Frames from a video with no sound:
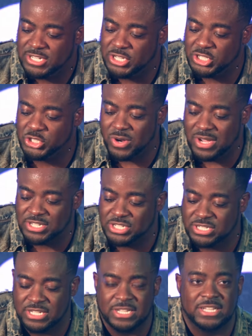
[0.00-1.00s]
to
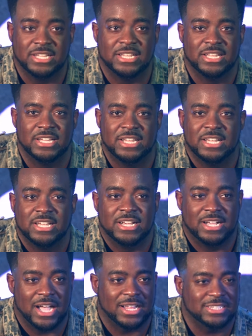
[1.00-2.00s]
trust
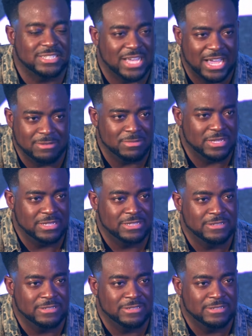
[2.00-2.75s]
God's timing.